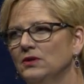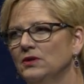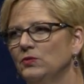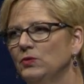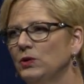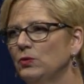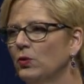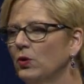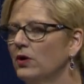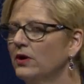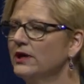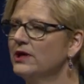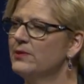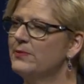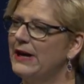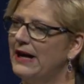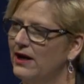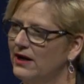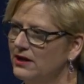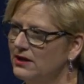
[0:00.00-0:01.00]
We worry
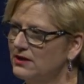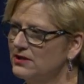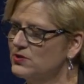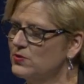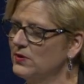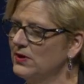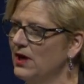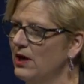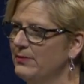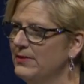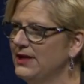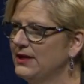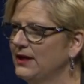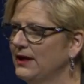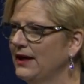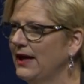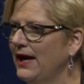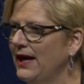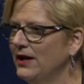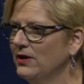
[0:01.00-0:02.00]
about it because we're not
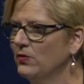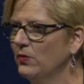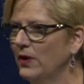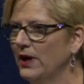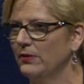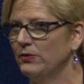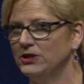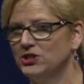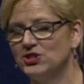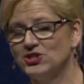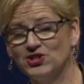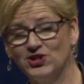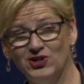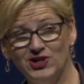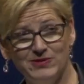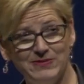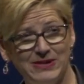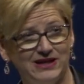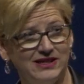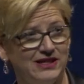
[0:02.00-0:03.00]
making headway. We just heard
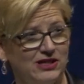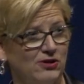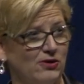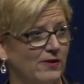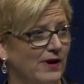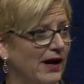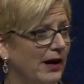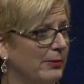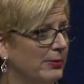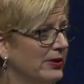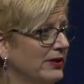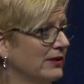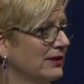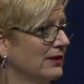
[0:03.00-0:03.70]
about Year Up.